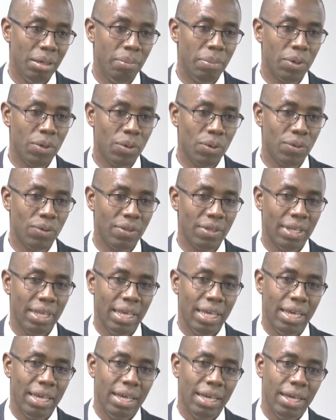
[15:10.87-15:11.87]
because
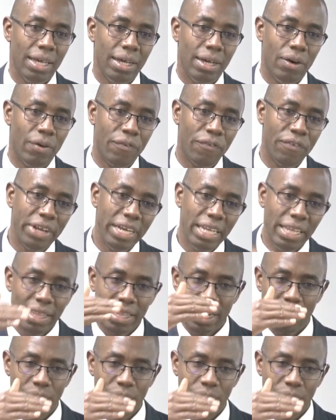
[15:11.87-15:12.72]
already the